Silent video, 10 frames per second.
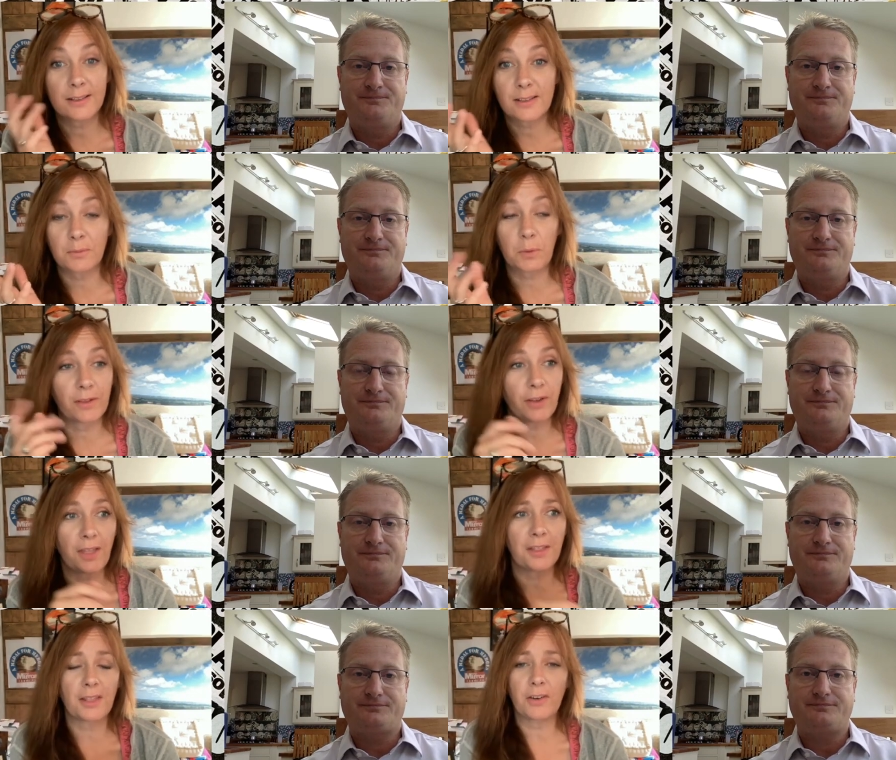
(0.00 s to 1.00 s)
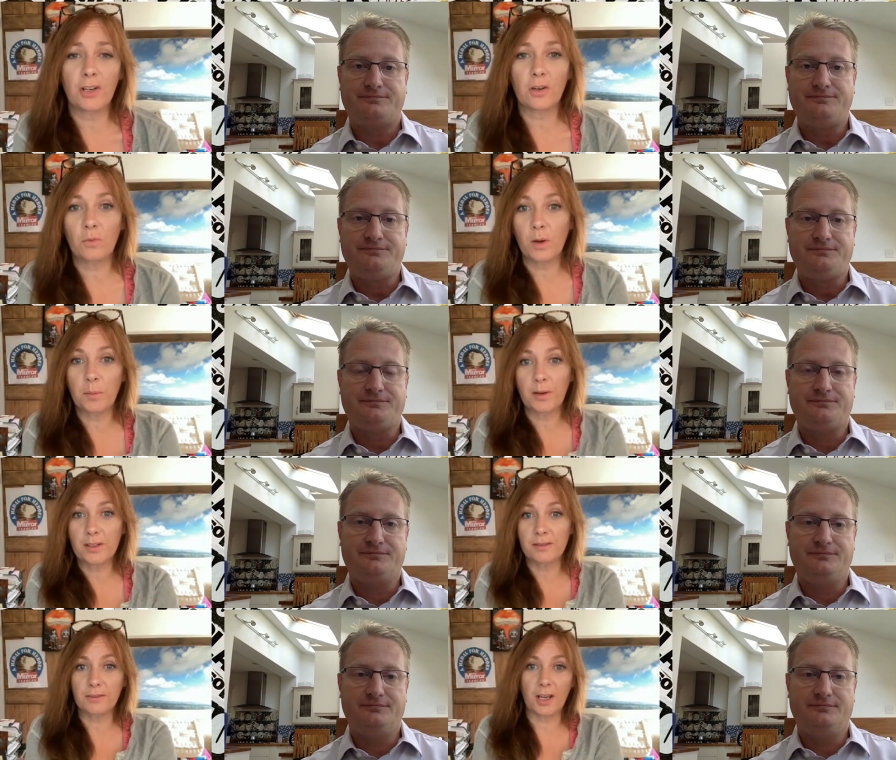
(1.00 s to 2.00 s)
Speaker 1: and so I think they've only got one
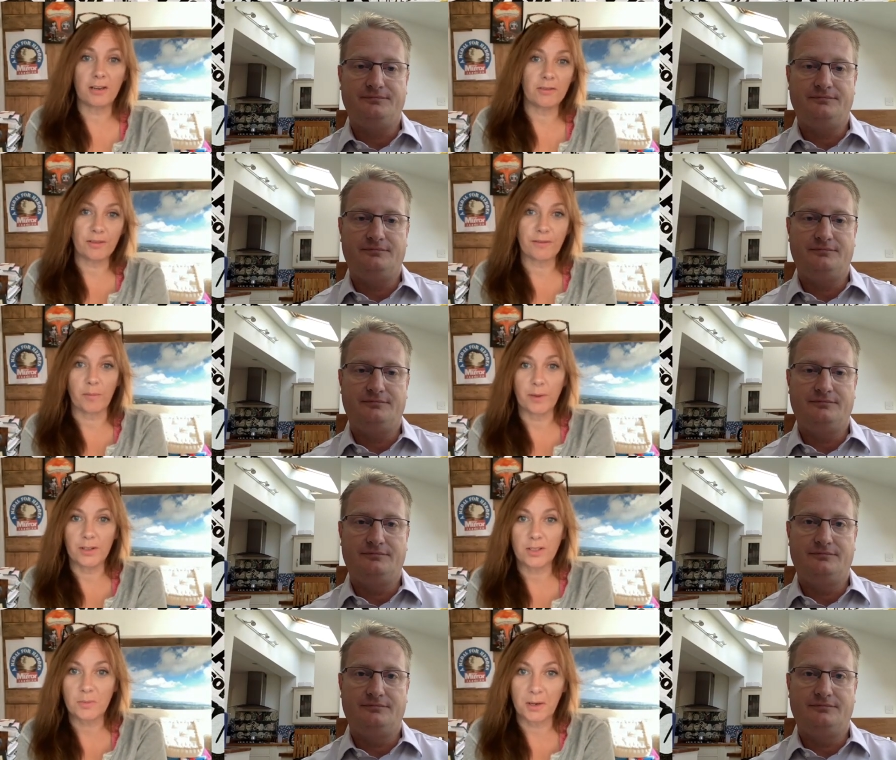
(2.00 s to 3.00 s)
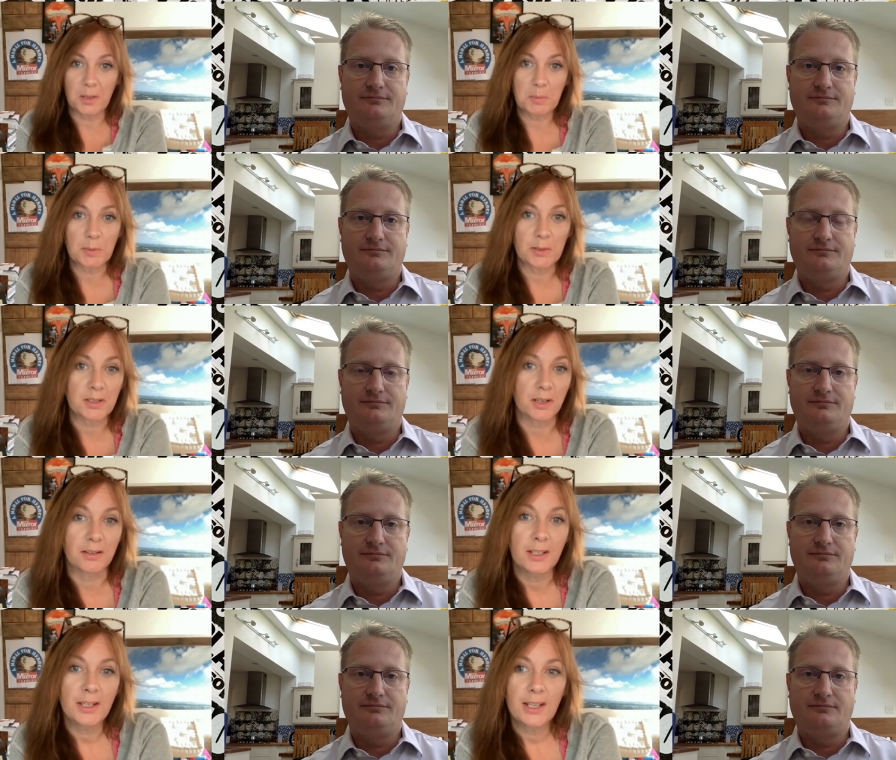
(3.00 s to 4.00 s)
person of colour on the front bench as well at the moment. So
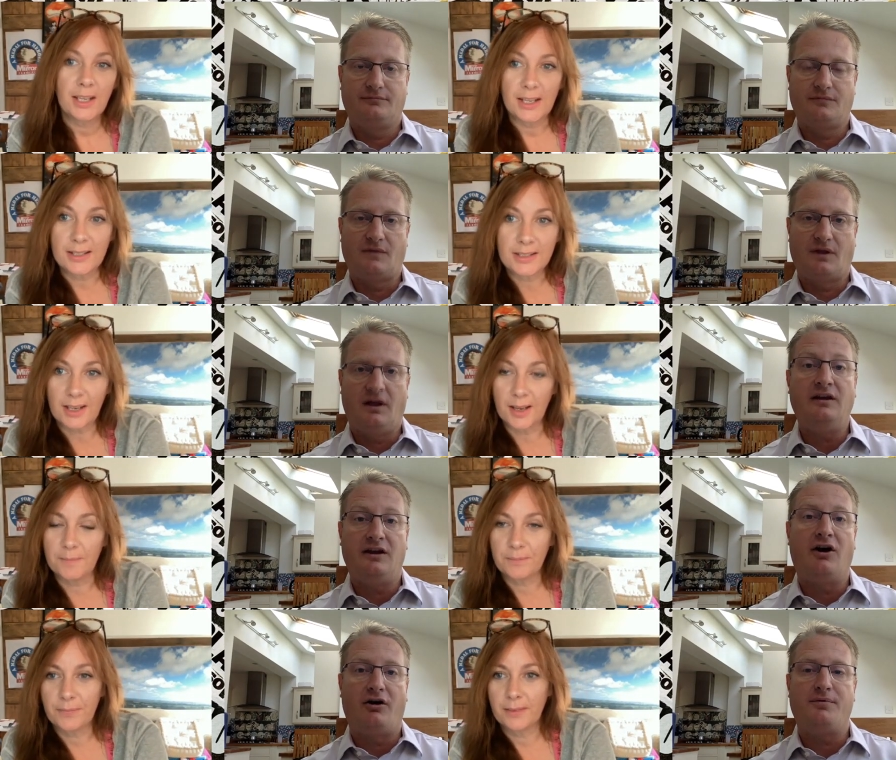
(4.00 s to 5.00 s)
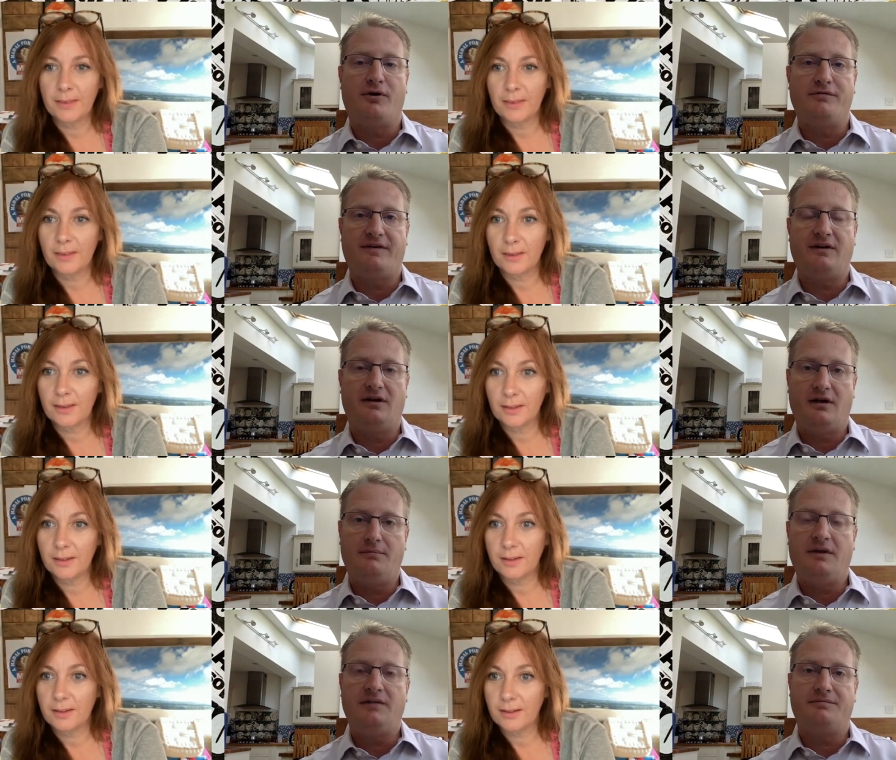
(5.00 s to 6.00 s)
it's
Speaker 2: in one
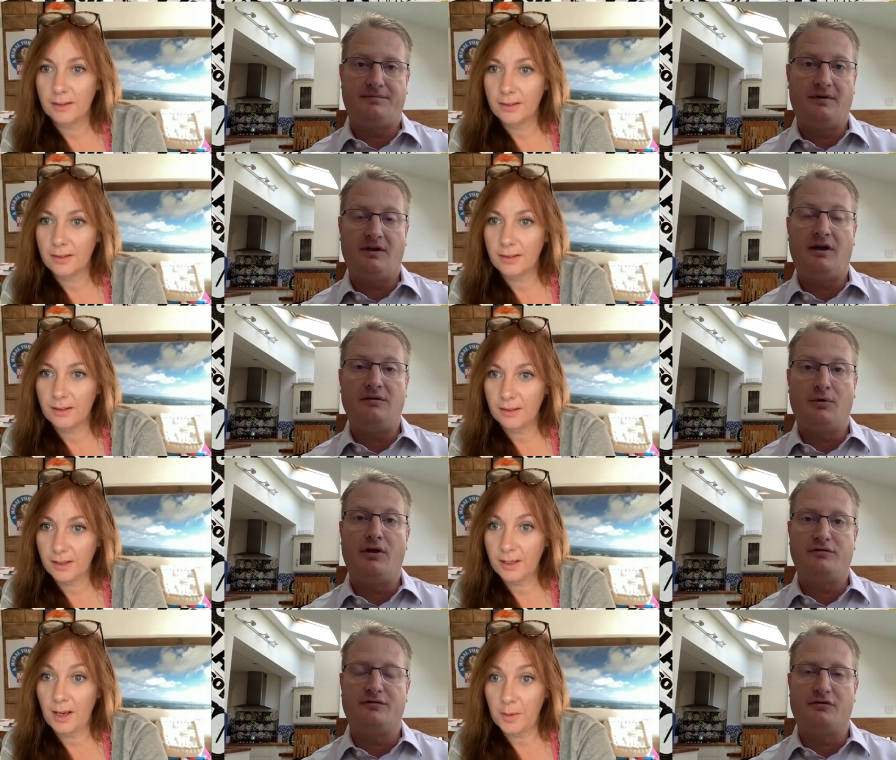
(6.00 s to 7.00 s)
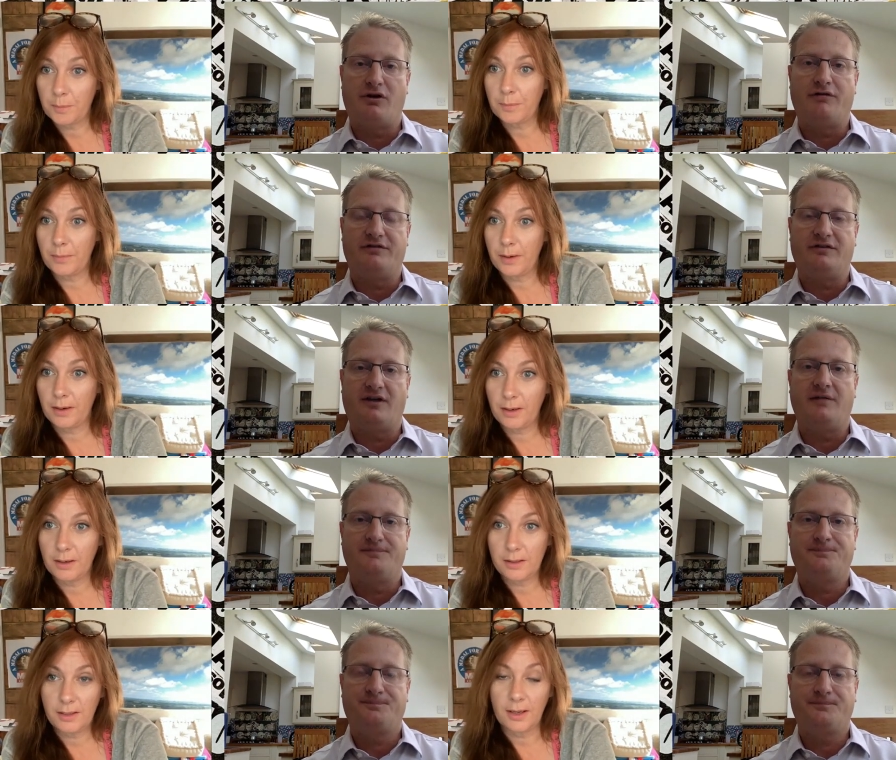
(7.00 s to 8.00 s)
of those four great options.
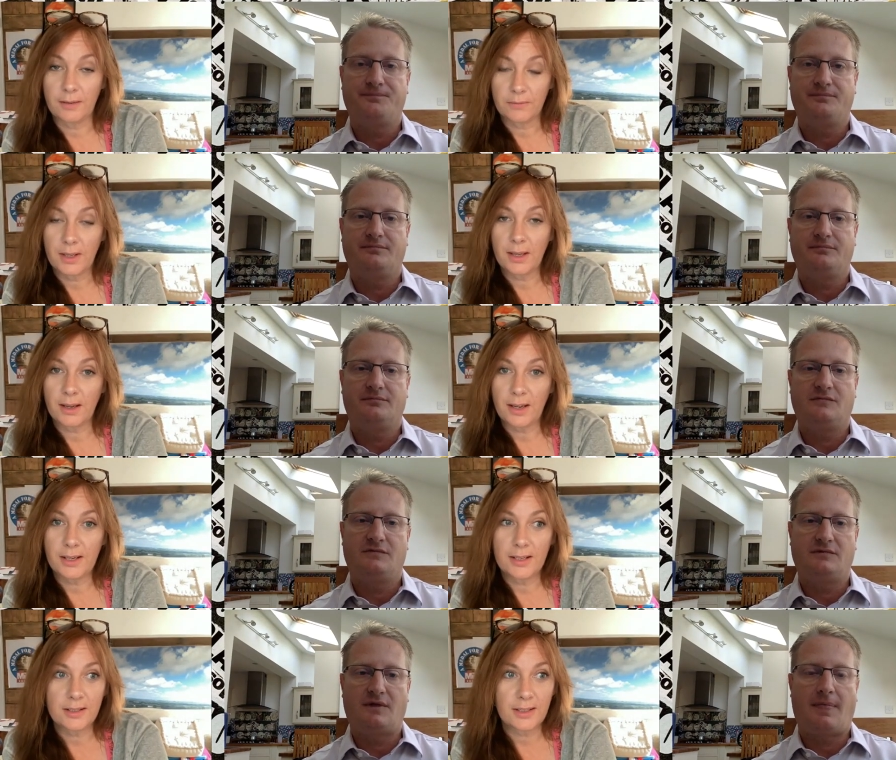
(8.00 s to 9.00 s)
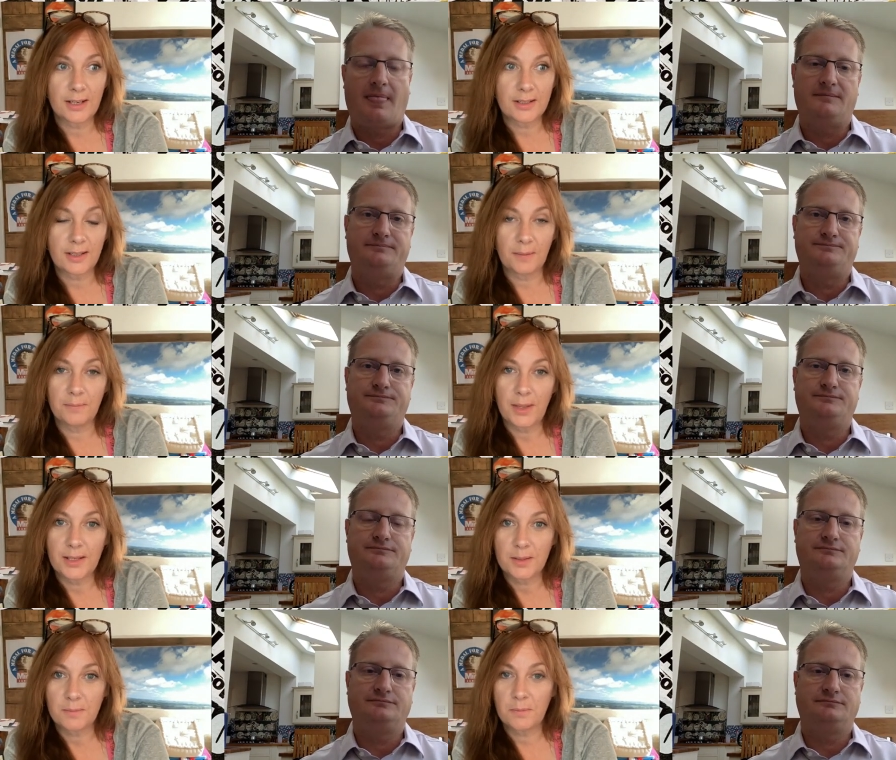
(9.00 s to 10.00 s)
Speaker 1: Yeah, and
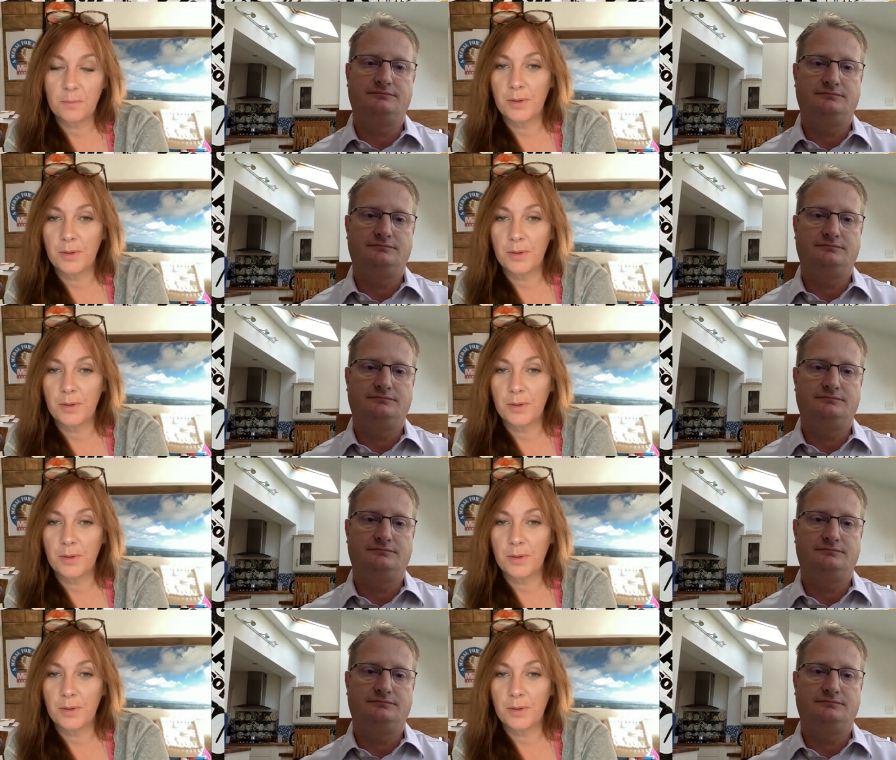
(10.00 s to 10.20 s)
it's